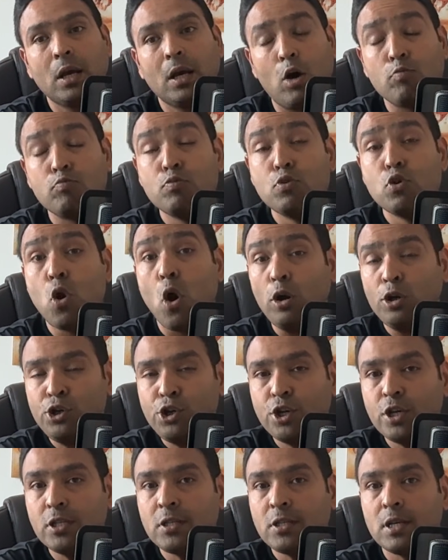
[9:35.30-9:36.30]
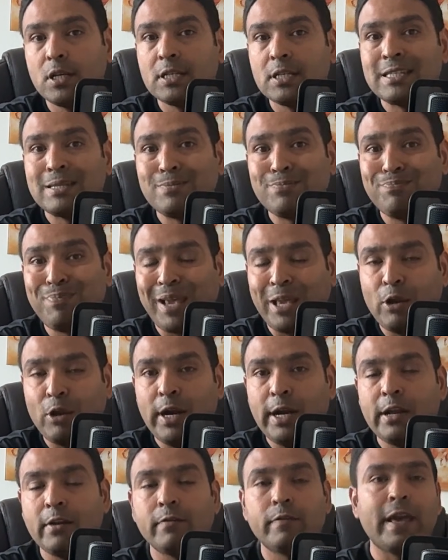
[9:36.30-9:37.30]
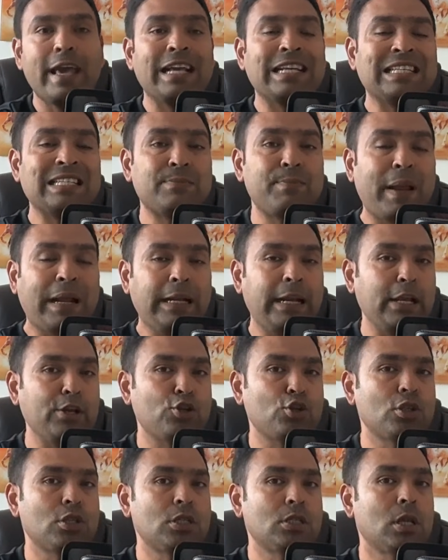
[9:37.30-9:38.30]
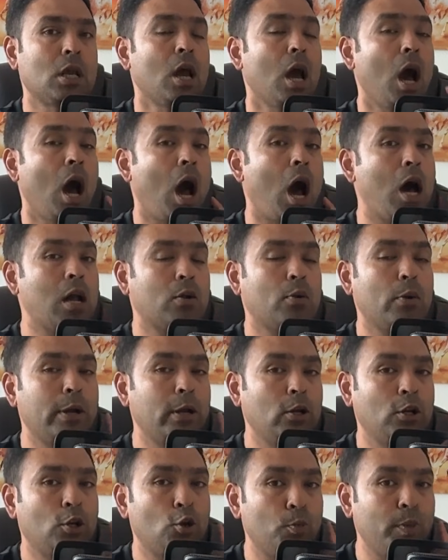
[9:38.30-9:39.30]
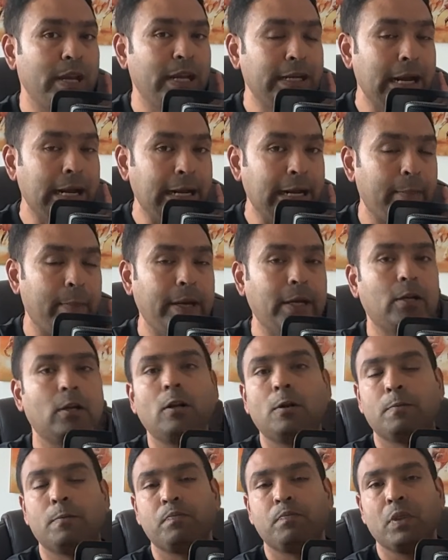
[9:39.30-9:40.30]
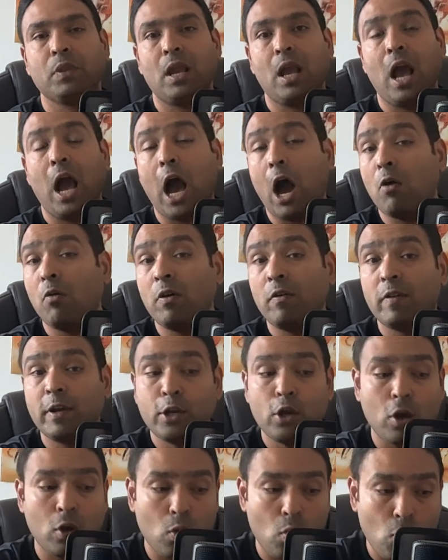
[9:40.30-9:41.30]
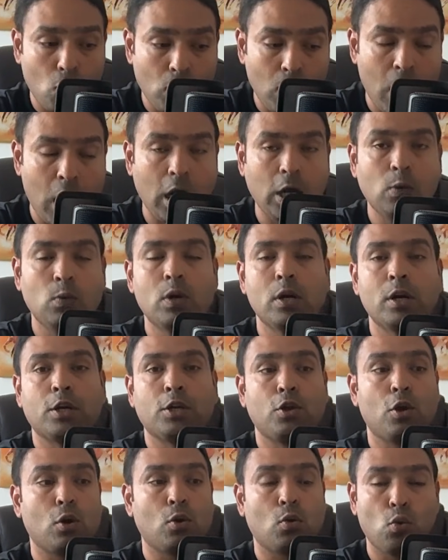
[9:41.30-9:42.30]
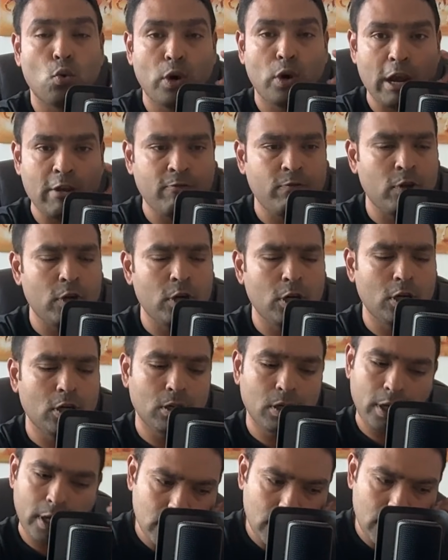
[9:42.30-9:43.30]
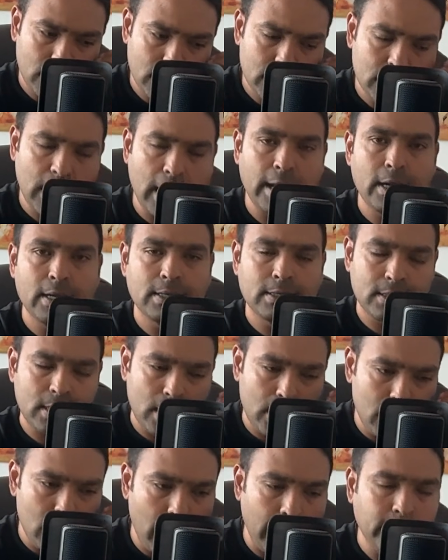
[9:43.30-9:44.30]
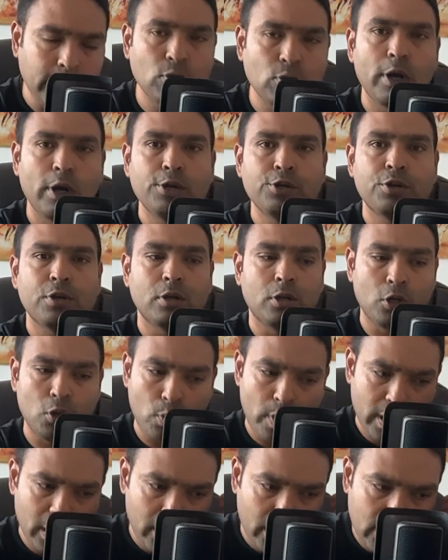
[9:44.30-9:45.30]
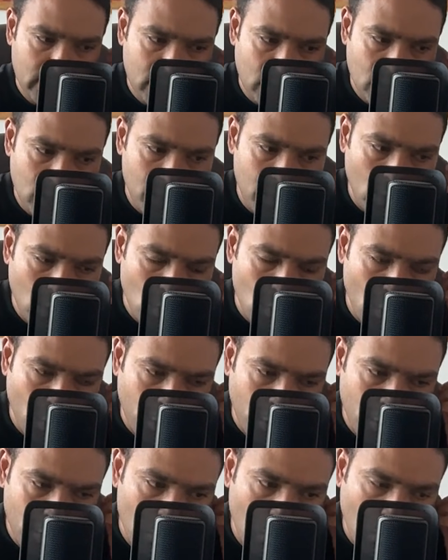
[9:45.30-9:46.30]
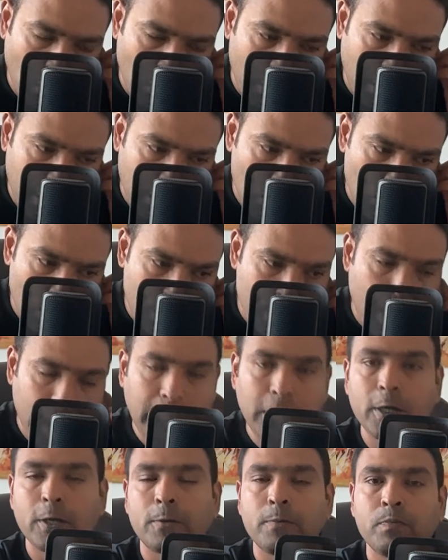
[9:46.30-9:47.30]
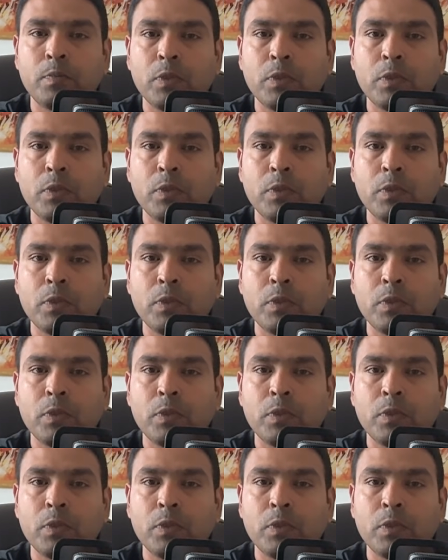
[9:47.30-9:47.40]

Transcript: obnoxious, speculative expectations are going to be detrimental. However, your own hard work, your own effort, in silence, in isolation, doing research about what you can do better